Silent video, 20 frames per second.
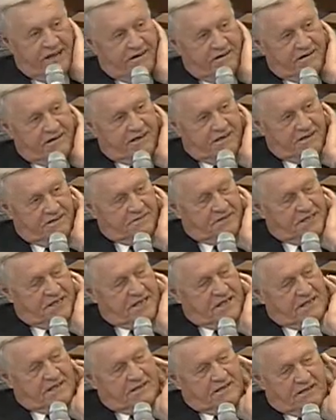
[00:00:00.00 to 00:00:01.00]
And,
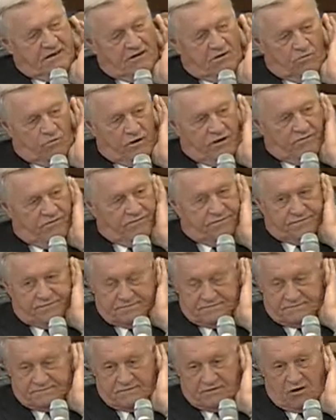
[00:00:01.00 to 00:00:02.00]
you know,
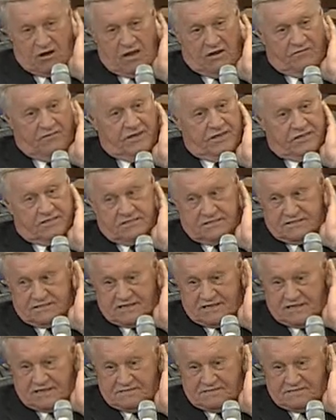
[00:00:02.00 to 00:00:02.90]
all of us